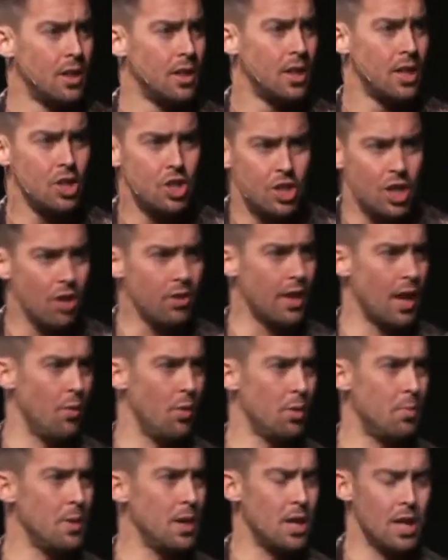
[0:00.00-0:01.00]
You shared that
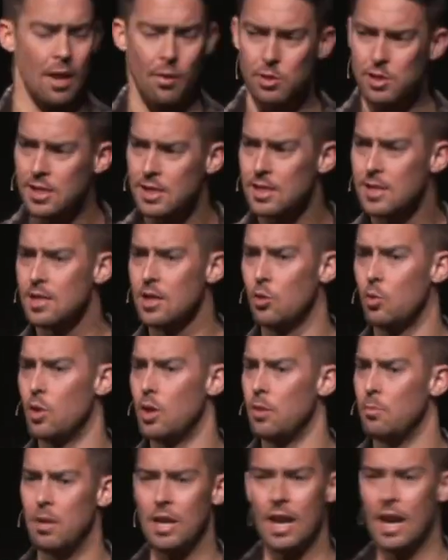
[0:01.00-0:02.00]
with me, and that was instilled
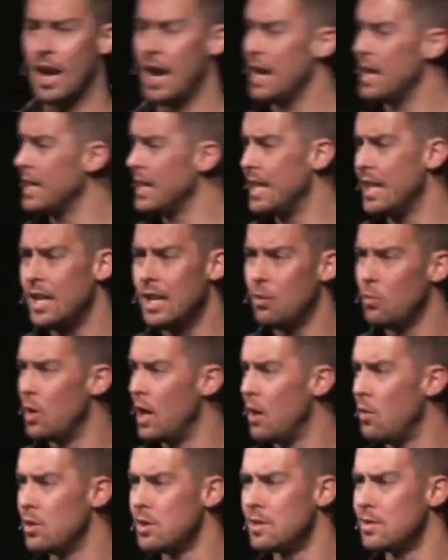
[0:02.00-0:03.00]
in me. And I didn't get it when
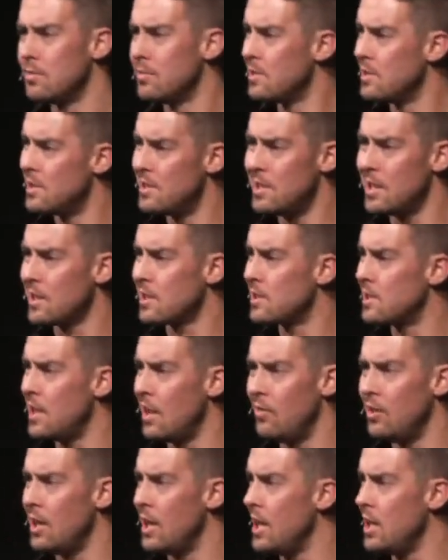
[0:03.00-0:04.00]
I was six,
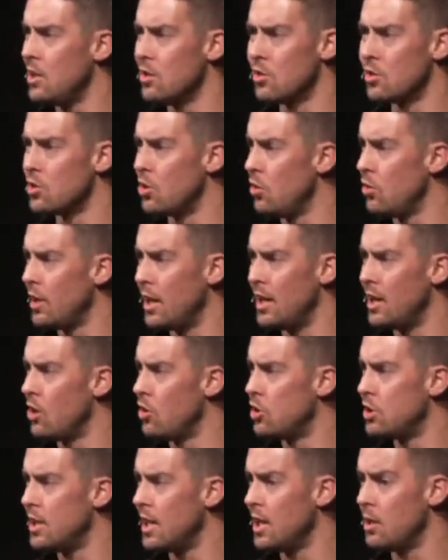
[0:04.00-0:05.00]
seven, eight years old. I didn't
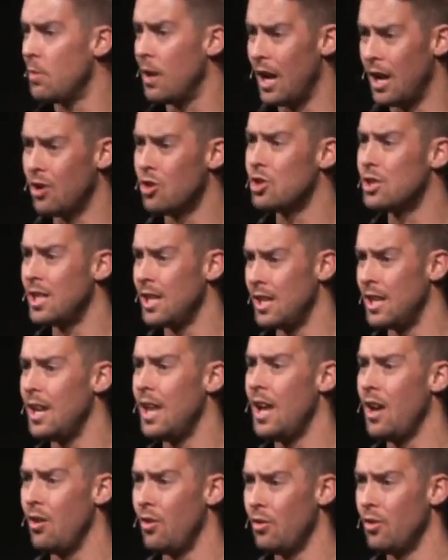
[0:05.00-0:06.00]
understand it, but I understand it
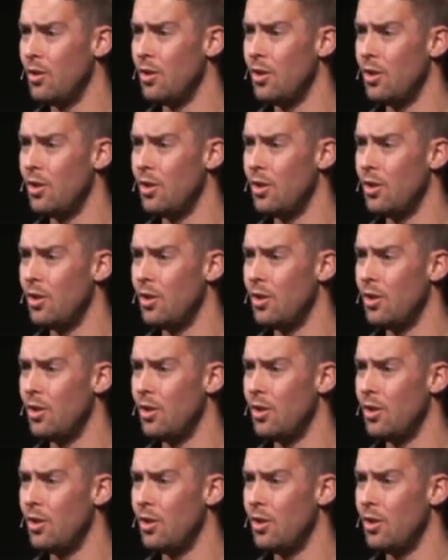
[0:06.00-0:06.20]
now.